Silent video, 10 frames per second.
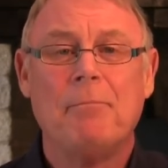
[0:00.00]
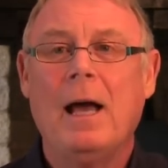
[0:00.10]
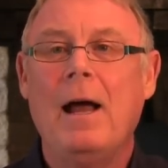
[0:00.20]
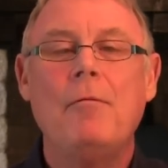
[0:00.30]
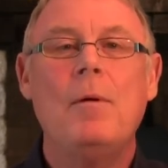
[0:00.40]

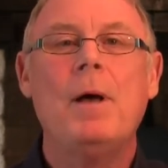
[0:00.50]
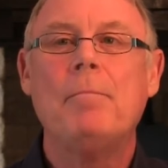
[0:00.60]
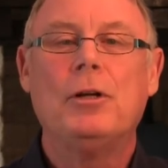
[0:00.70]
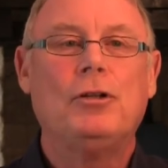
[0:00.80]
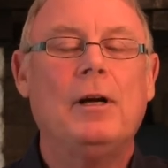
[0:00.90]
I
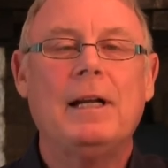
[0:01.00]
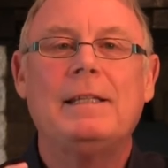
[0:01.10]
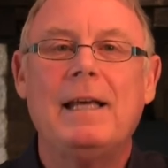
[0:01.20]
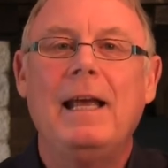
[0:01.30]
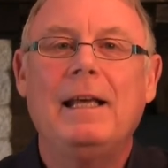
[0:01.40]
remember trying to
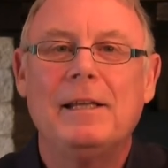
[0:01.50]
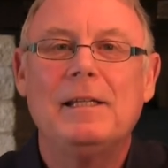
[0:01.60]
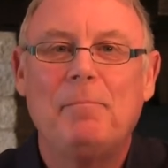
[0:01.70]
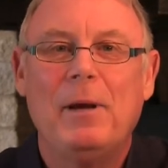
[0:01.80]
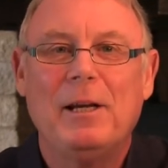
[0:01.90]
take
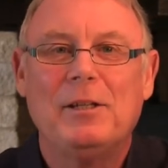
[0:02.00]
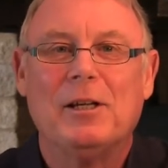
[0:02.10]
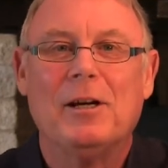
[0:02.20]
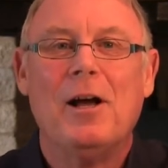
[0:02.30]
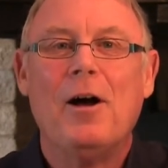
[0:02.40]
this
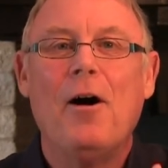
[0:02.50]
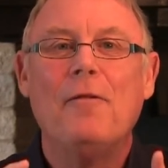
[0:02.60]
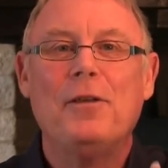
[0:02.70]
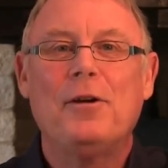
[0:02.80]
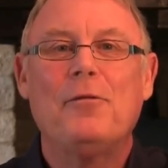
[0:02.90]
picture
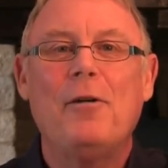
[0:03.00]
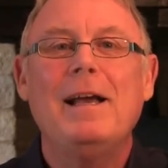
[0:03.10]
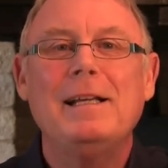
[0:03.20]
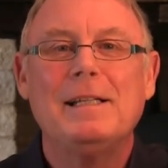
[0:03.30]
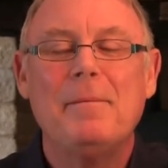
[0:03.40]
of the
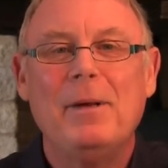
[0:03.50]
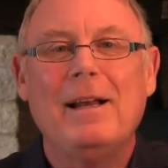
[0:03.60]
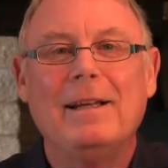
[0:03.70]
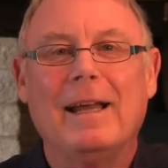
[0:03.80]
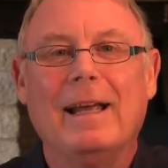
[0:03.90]
Chrysler
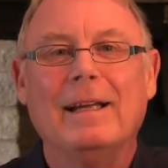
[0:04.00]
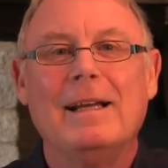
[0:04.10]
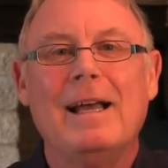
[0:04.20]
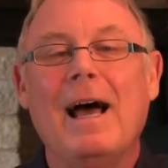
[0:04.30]
Building.